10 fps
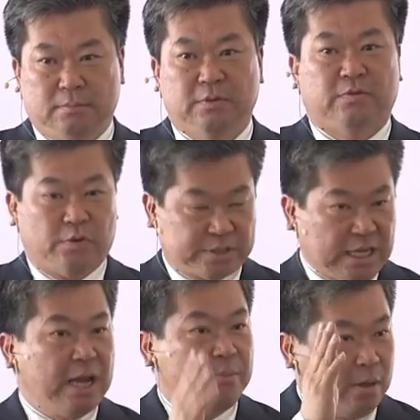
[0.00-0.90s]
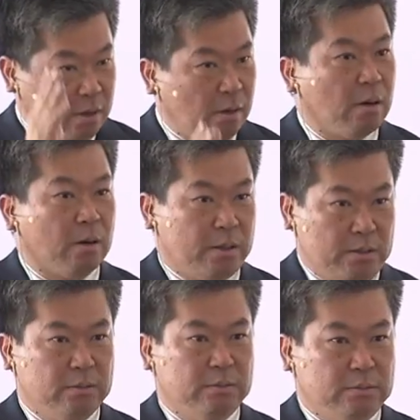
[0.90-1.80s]
First time, hard.
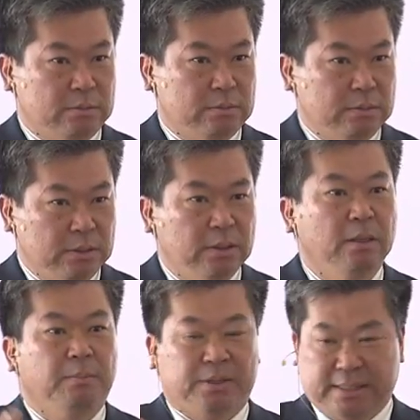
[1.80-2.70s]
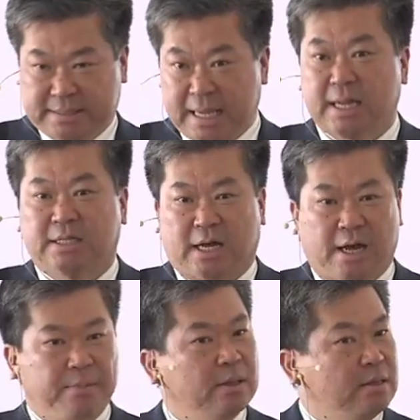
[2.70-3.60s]
But the second
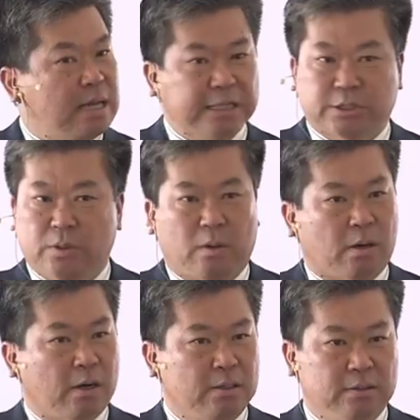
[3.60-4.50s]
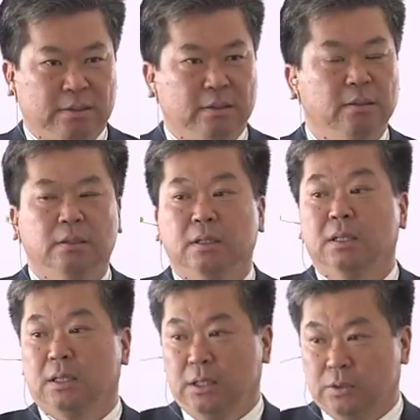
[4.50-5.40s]
time, not so hard.
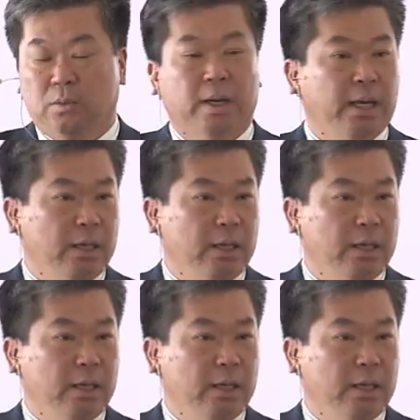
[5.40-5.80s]
Either way.